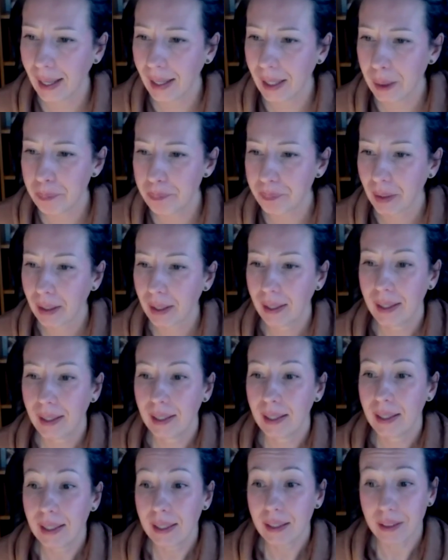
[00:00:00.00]

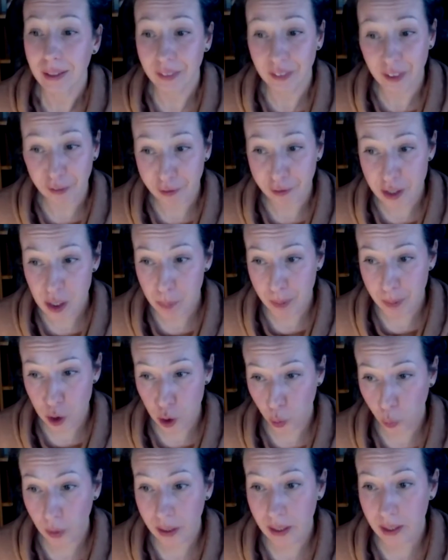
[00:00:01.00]
The difference
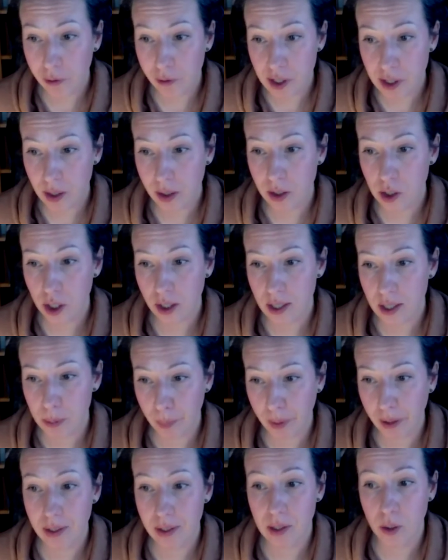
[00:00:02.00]
between research
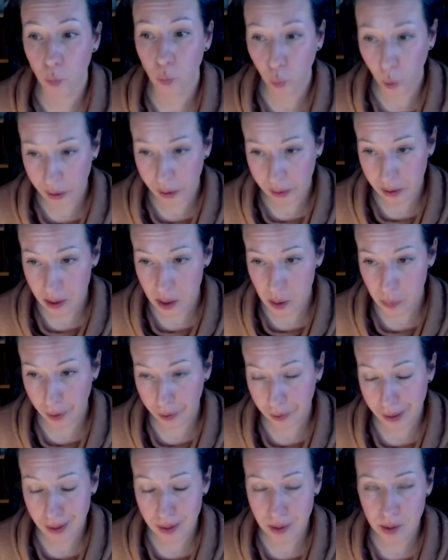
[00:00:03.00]
experience and work
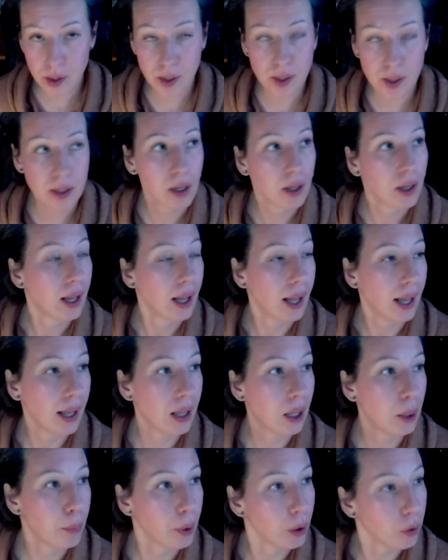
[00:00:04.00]
experience.
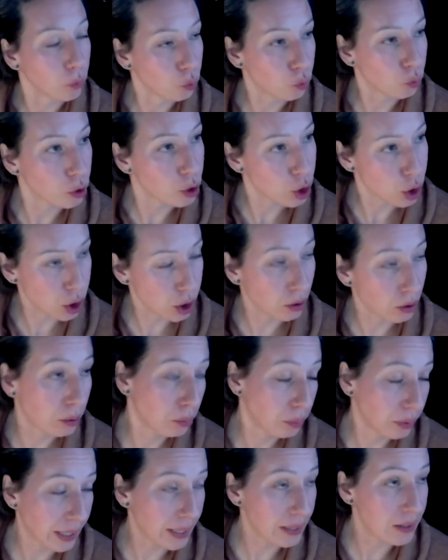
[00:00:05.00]
So
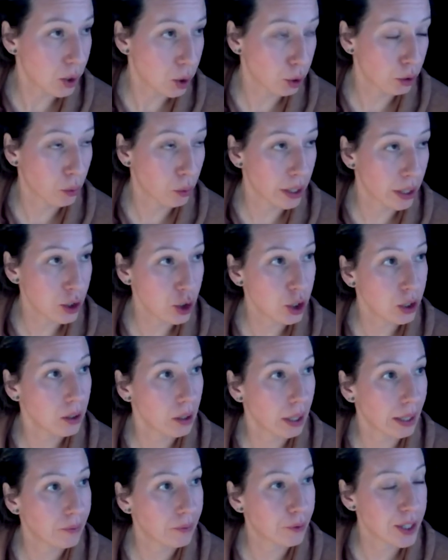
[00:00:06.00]
yes, good
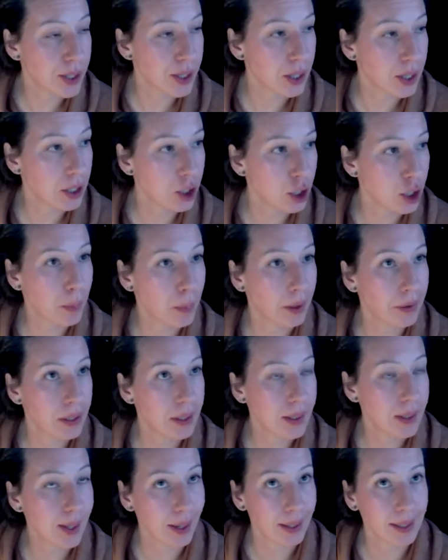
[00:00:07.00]
question. Research
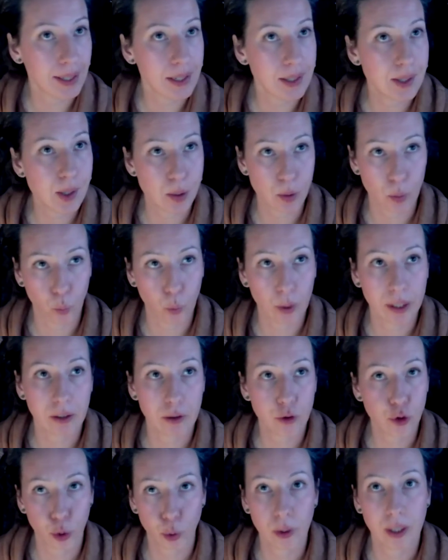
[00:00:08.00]
experience, I guess we
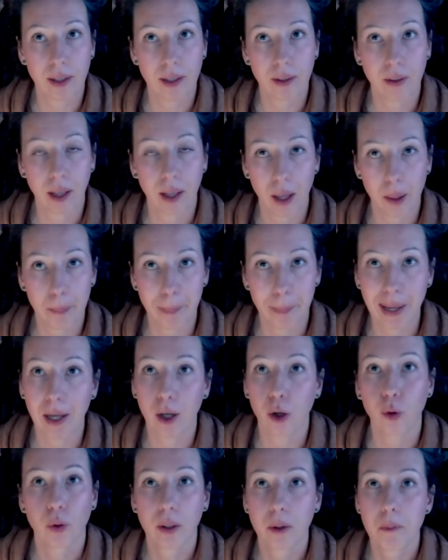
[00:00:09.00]
are talking
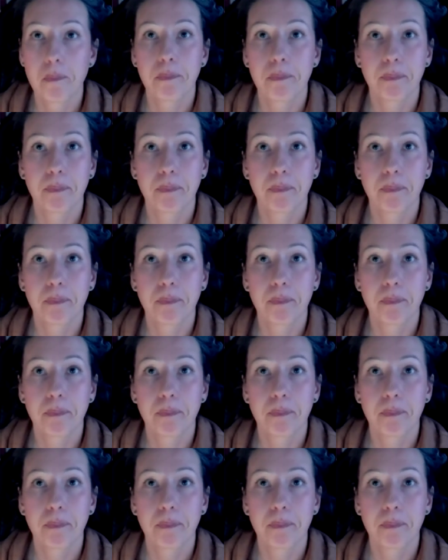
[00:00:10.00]
about